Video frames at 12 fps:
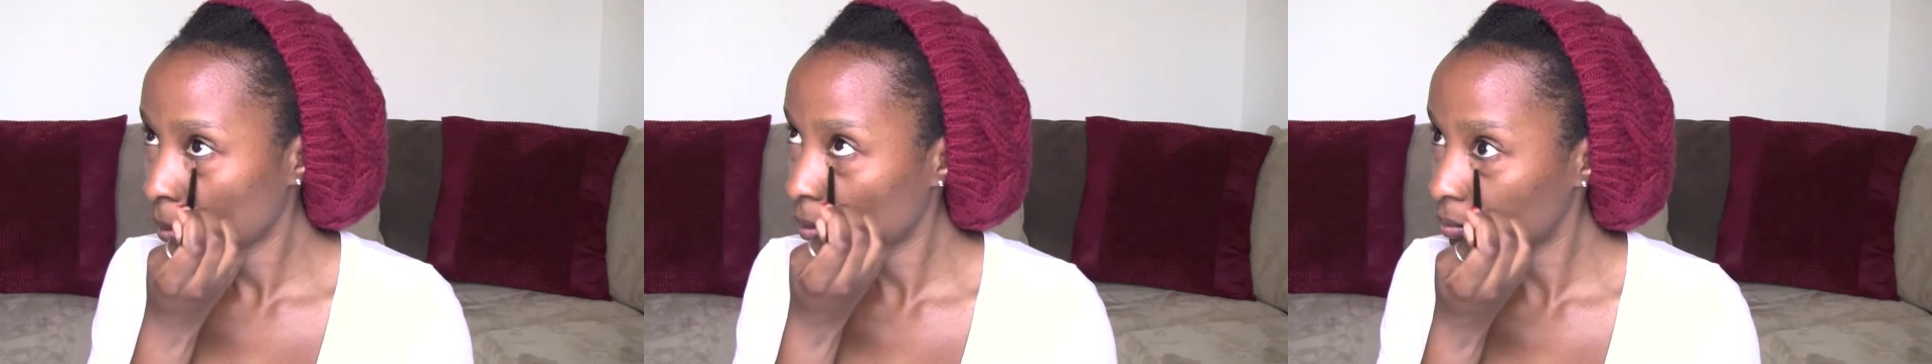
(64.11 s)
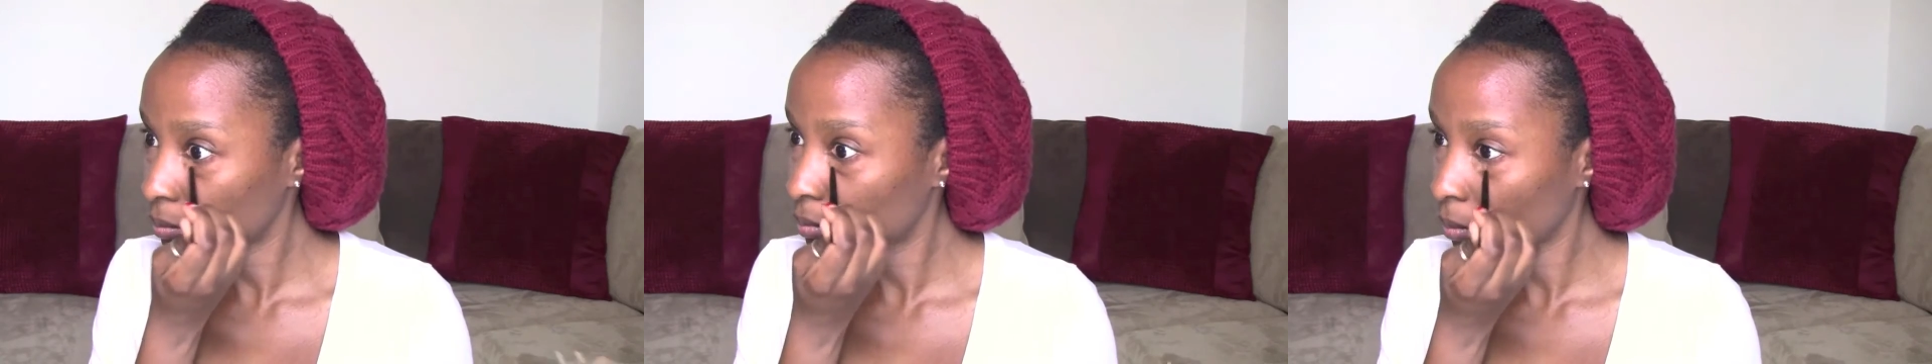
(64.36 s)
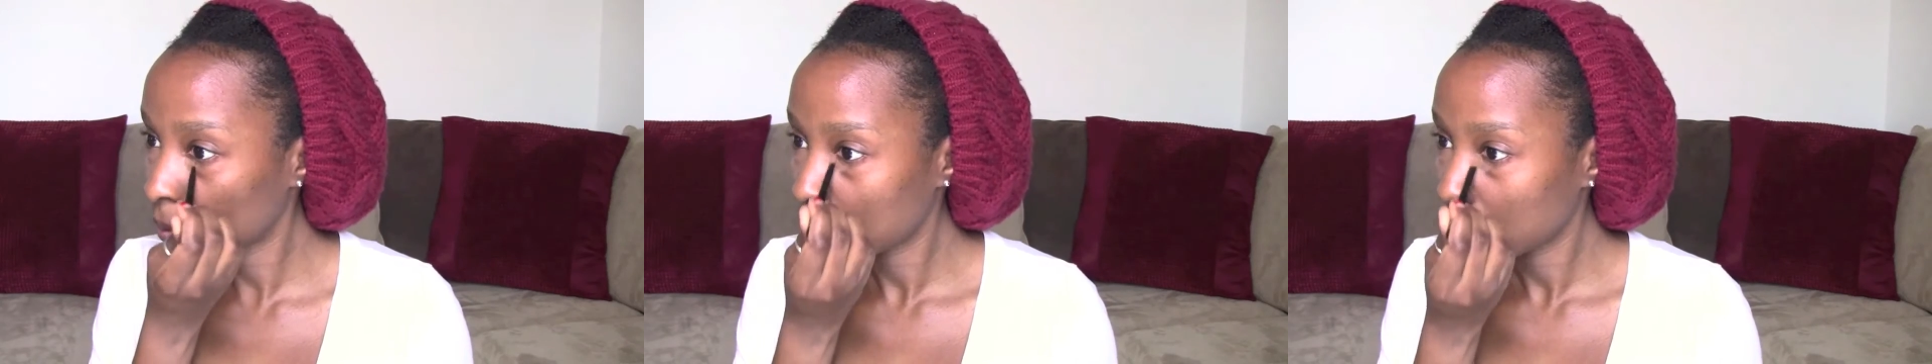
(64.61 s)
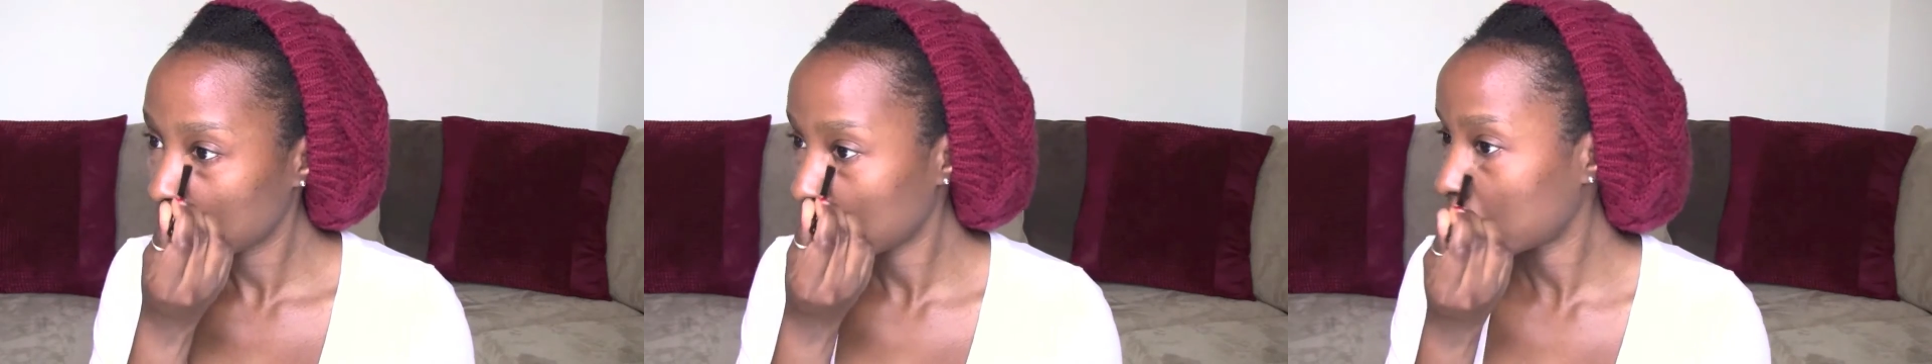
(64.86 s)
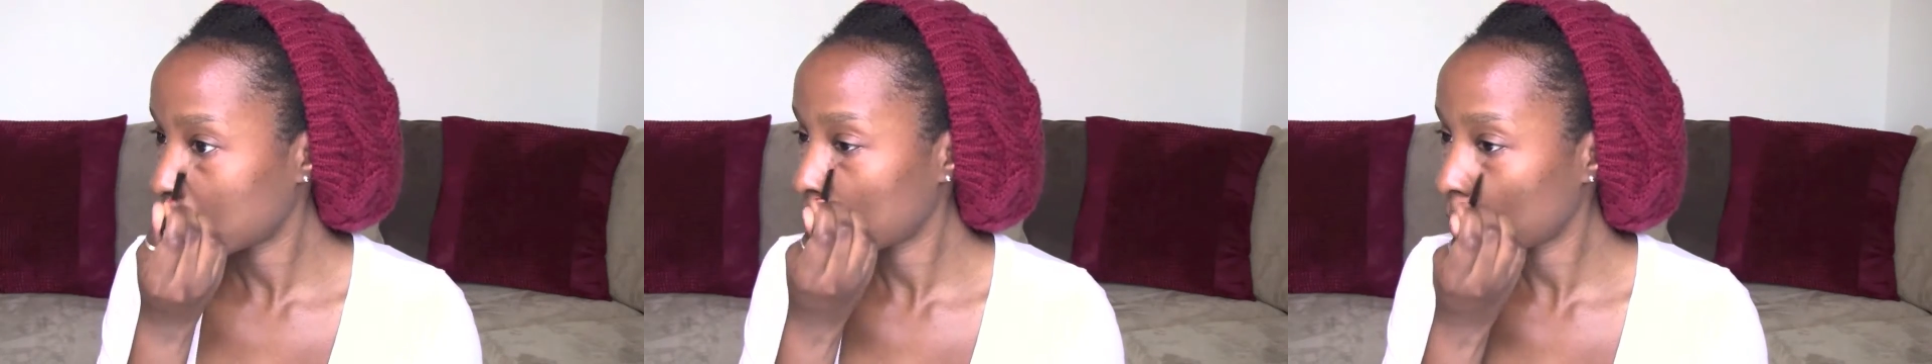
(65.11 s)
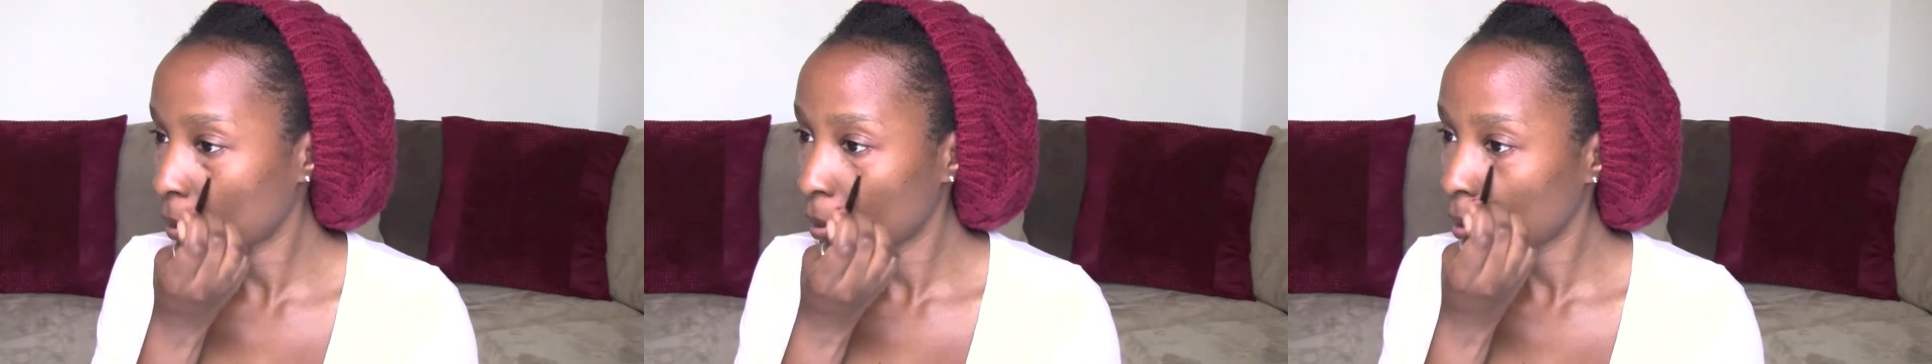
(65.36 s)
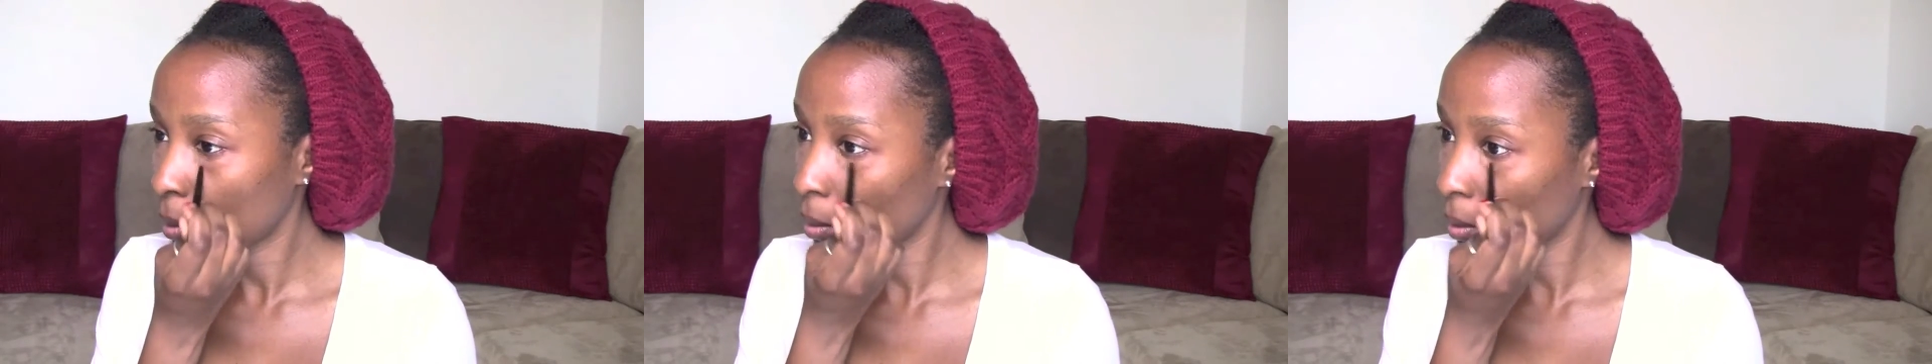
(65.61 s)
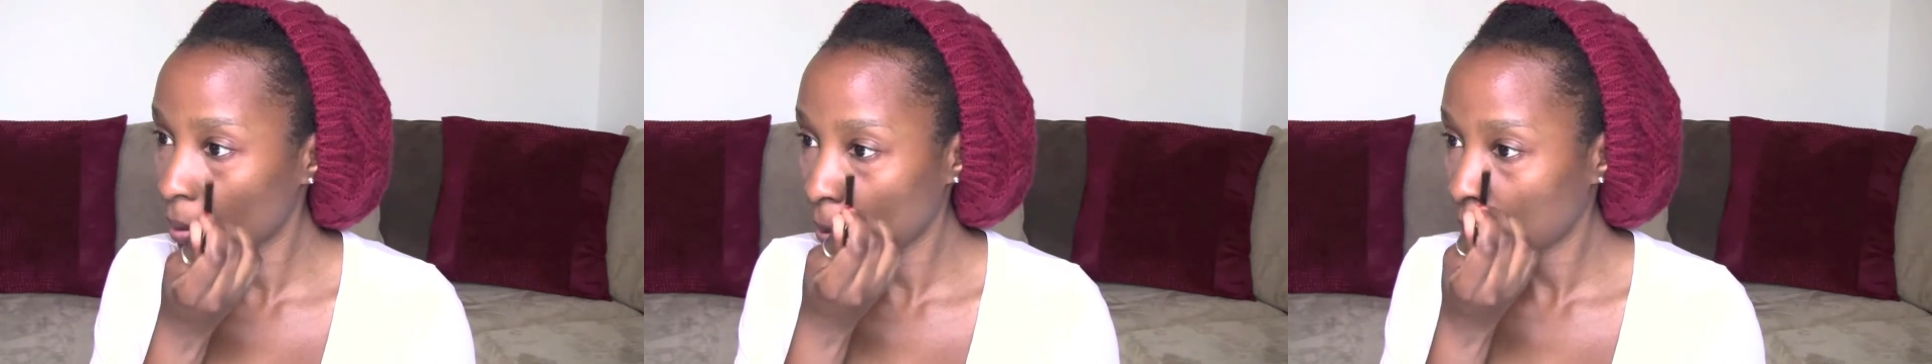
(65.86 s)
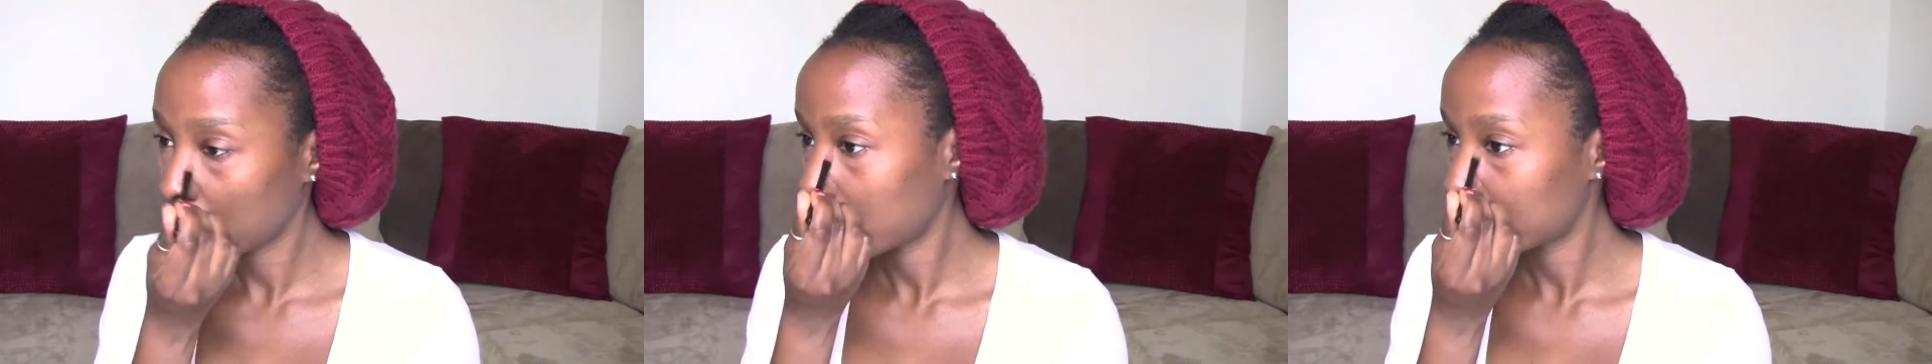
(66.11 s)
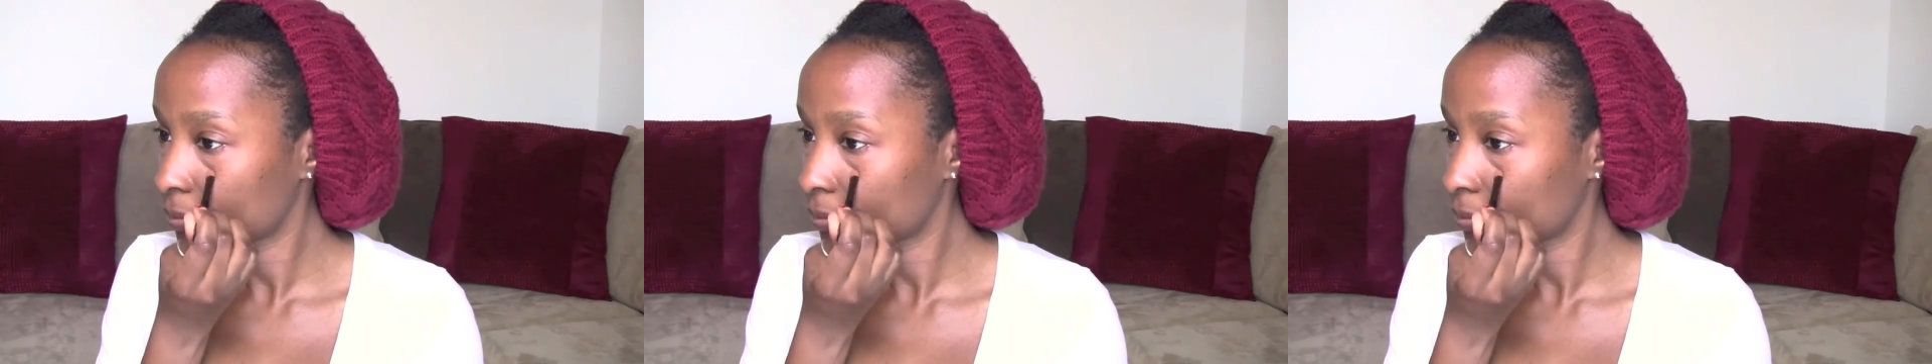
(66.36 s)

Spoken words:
I like to use it as a base and